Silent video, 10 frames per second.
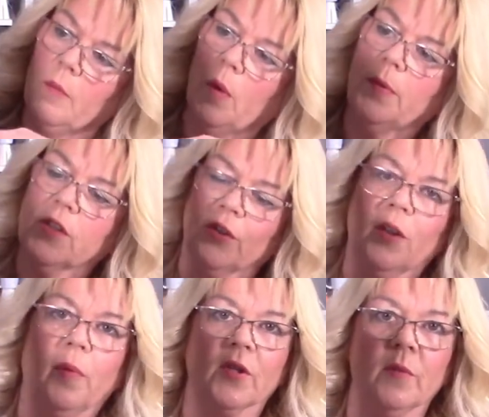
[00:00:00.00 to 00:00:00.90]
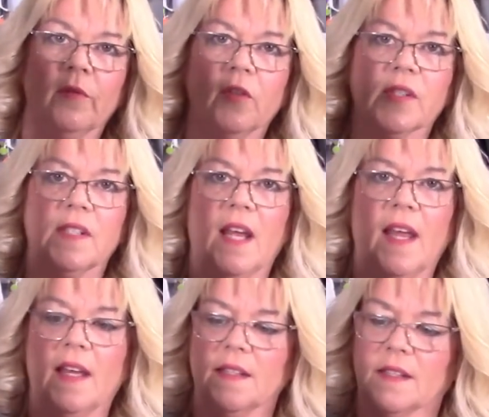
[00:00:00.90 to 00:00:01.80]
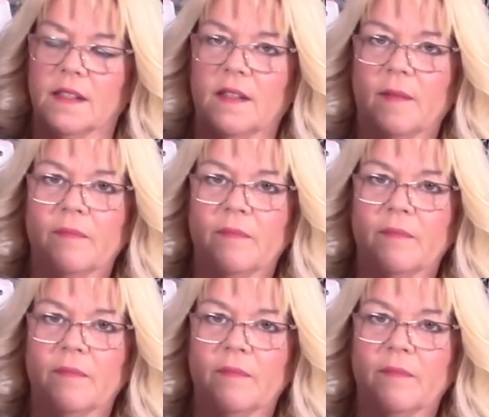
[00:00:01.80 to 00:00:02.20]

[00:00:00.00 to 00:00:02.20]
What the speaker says: Pop it on the bottom of your stairs.